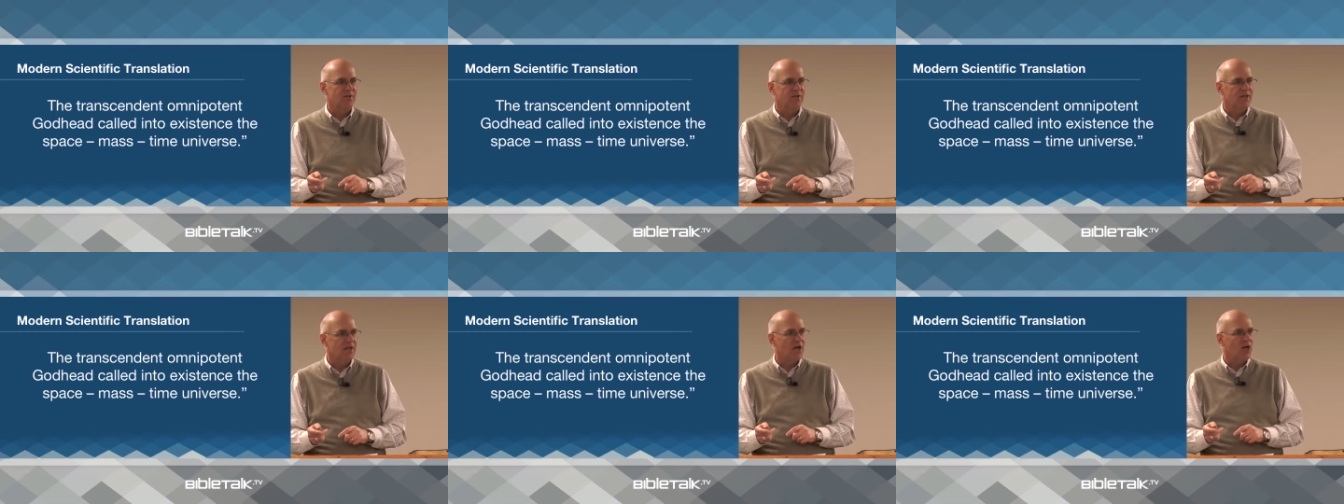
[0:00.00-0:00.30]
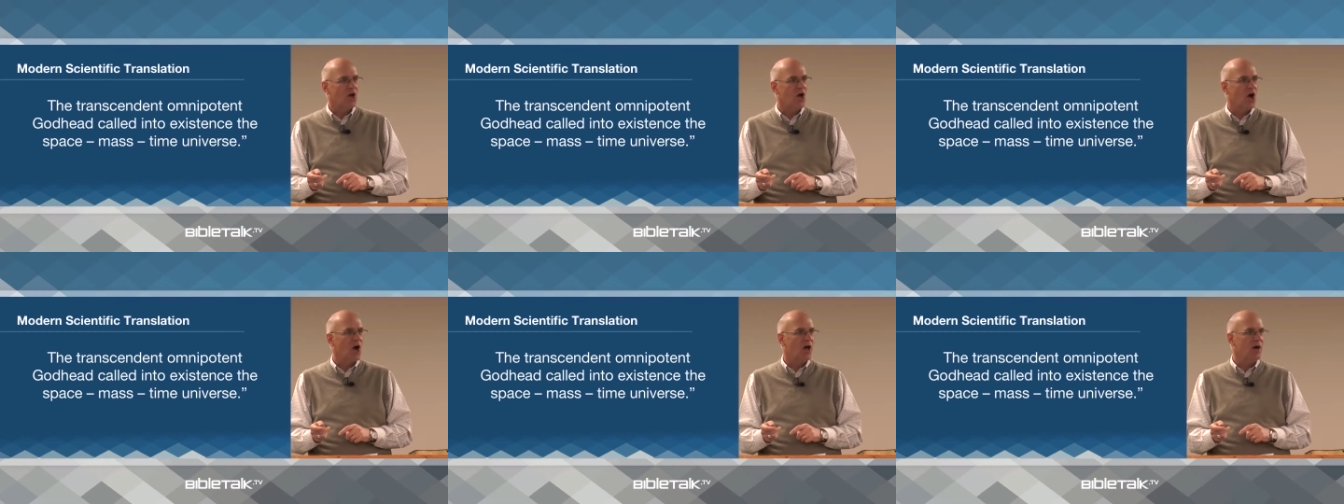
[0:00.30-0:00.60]
the
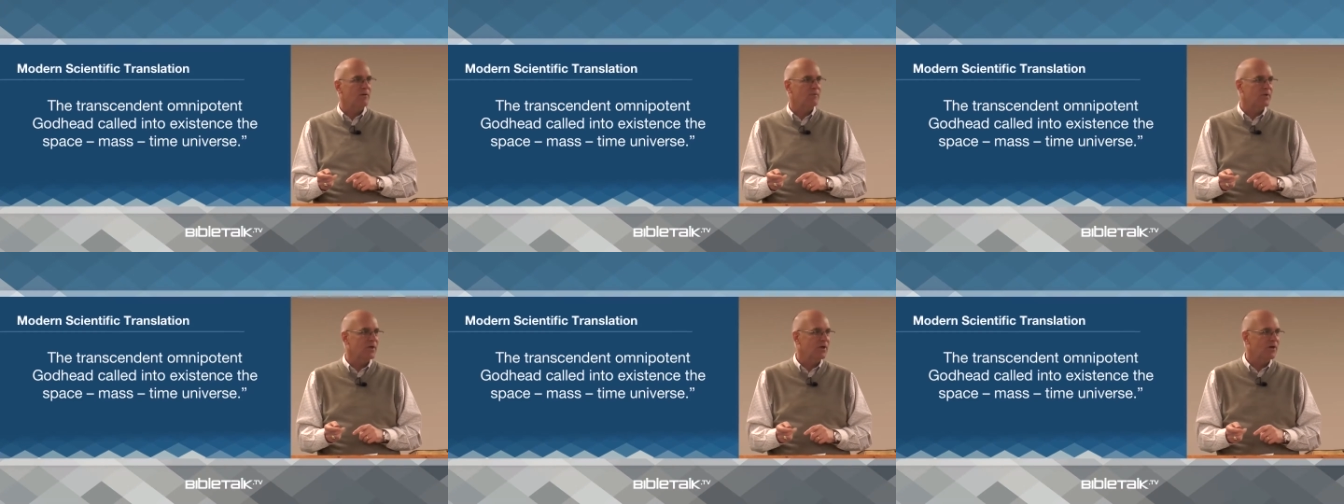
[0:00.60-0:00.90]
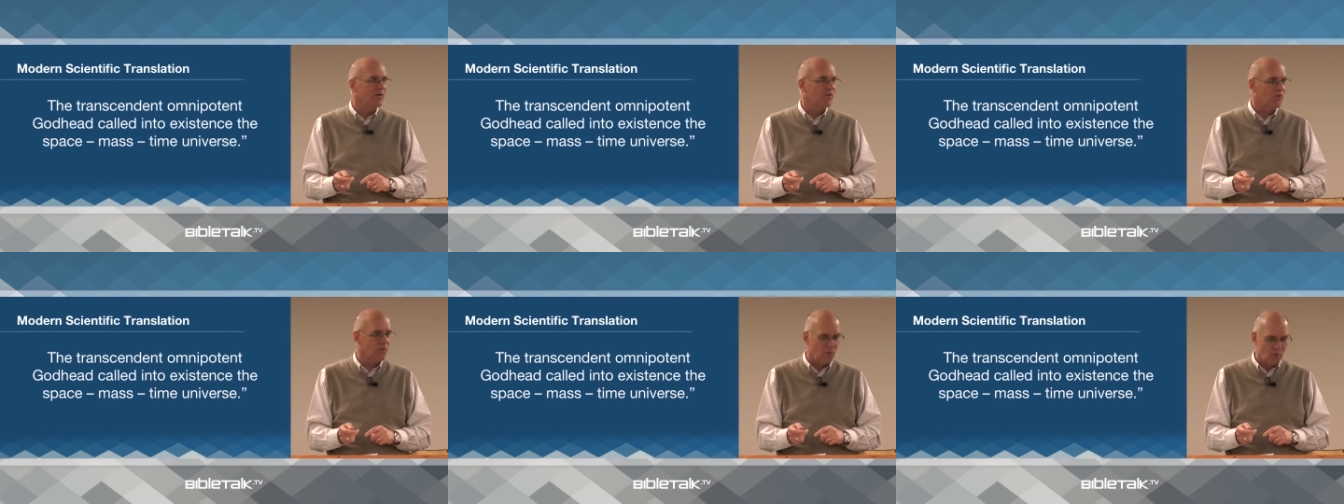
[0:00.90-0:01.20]
economy
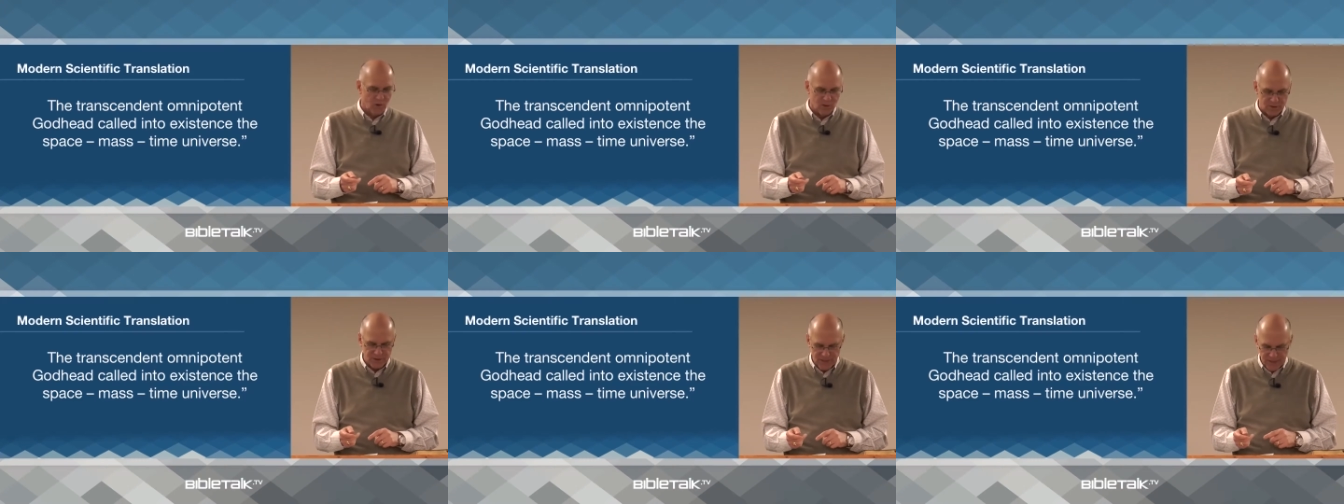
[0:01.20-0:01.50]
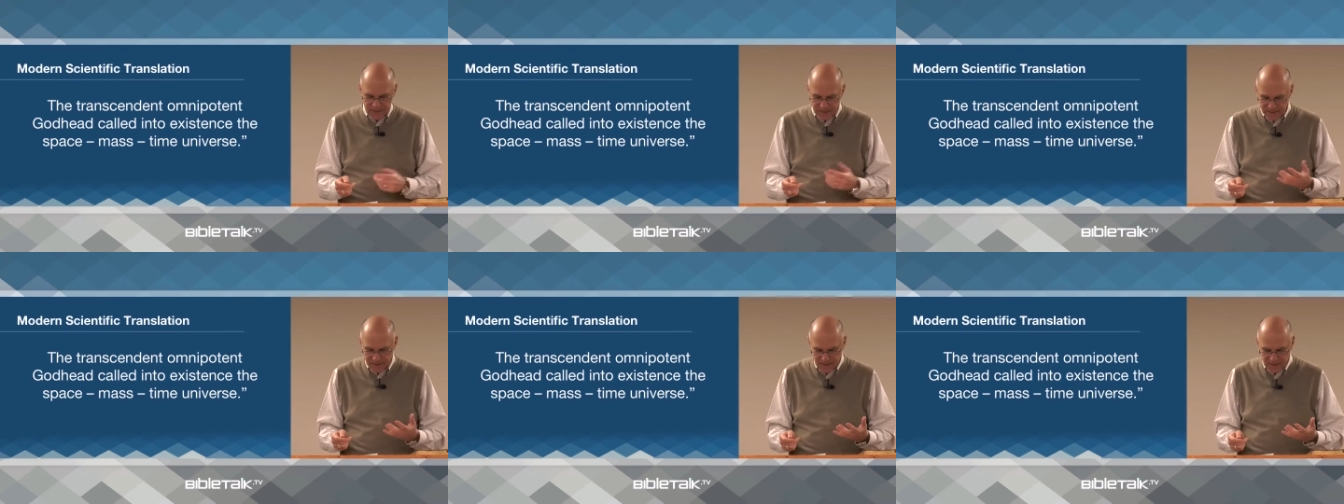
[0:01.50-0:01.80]
of words. I
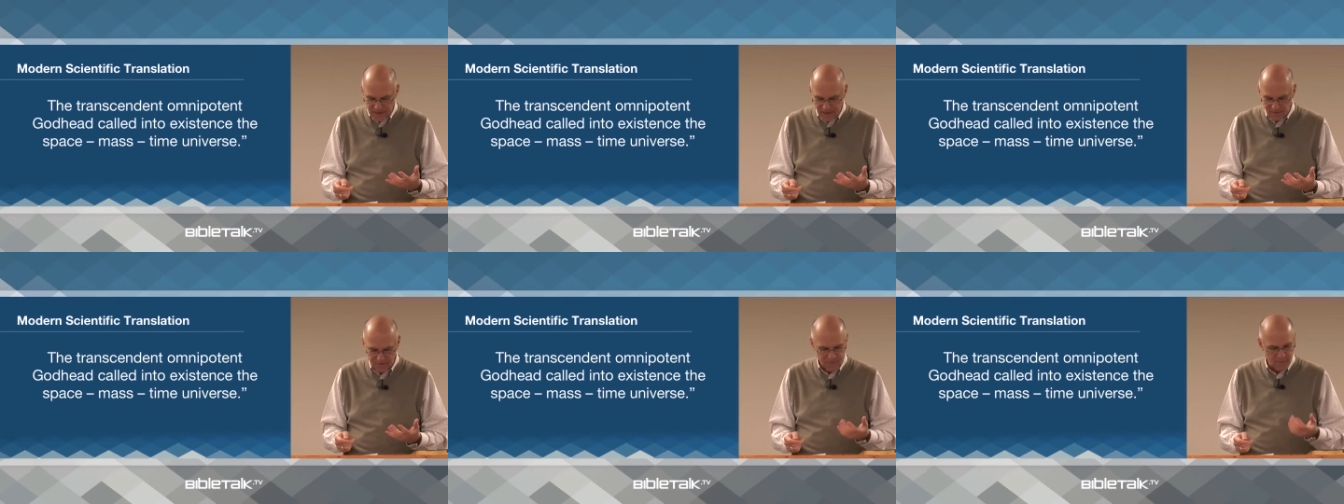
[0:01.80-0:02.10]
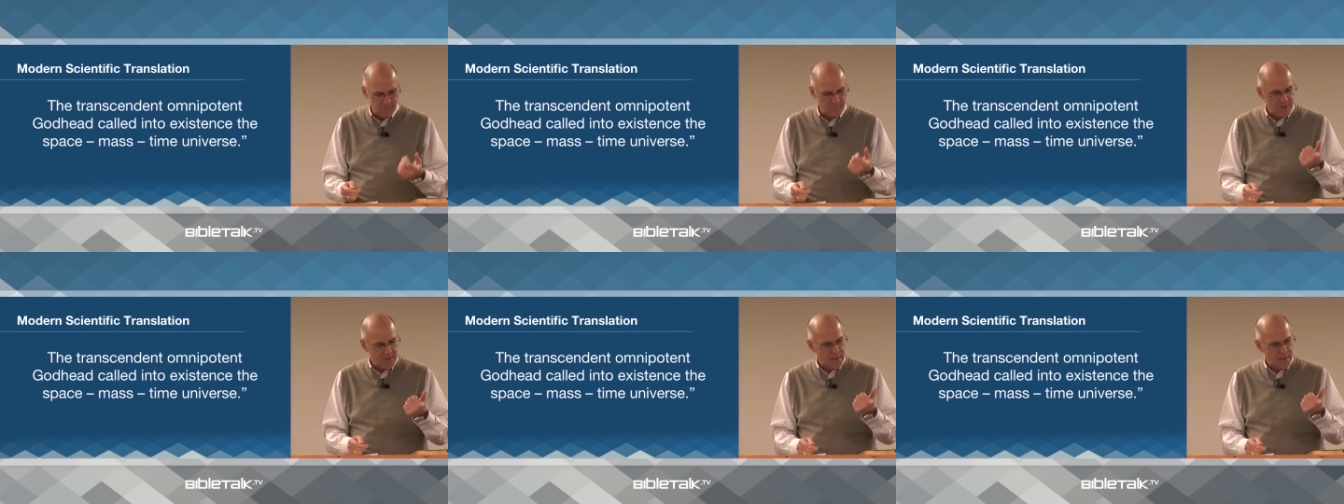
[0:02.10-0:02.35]
didn't count them.